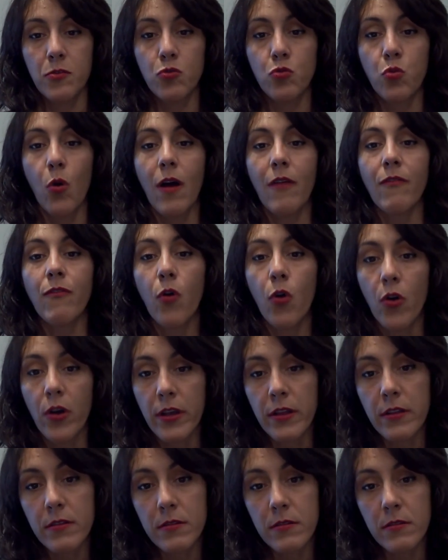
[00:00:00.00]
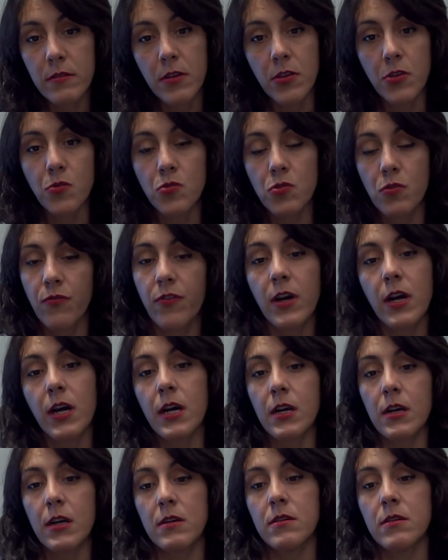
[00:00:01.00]
to avoid the use of
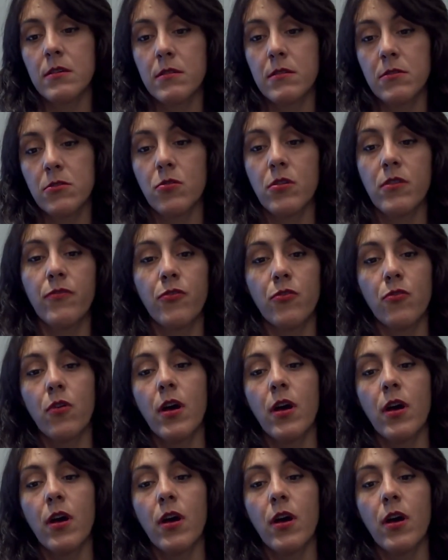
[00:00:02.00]
car. So if you